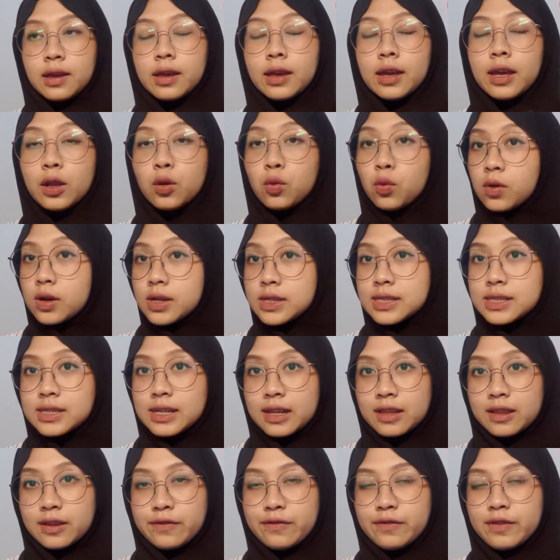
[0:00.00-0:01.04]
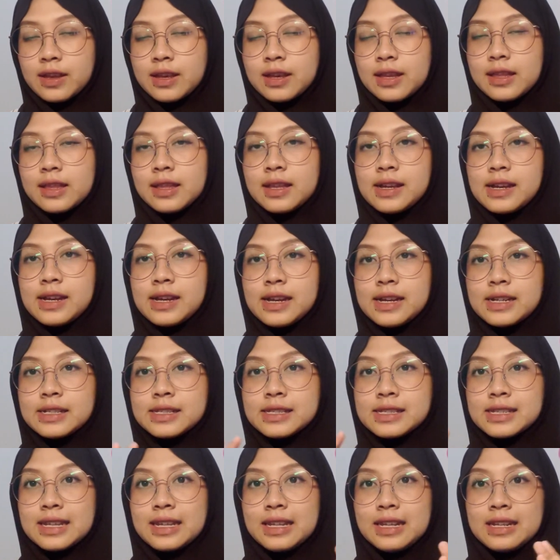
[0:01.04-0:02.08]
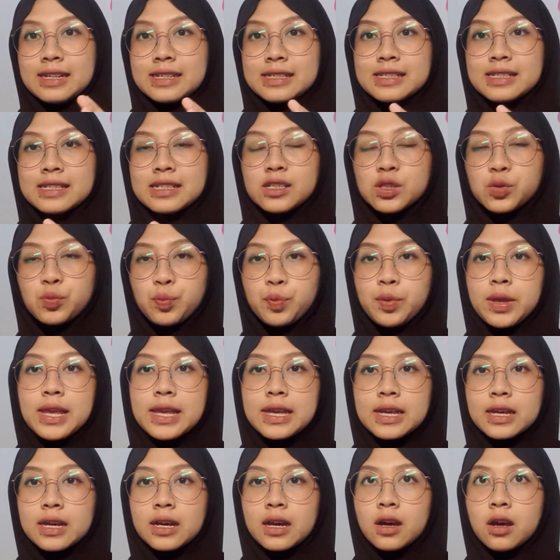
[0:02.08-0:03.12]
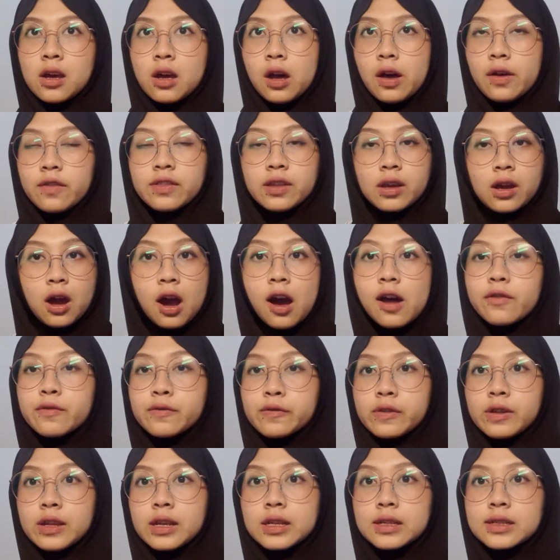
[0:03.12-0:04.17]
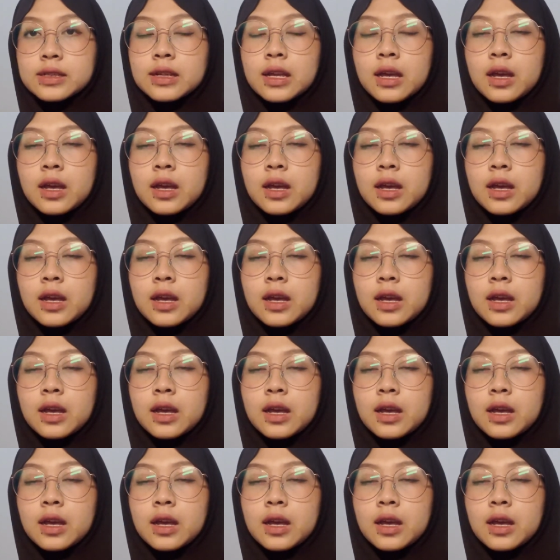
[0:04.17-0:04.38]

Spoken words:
it was significant, as it is the peak of the conflict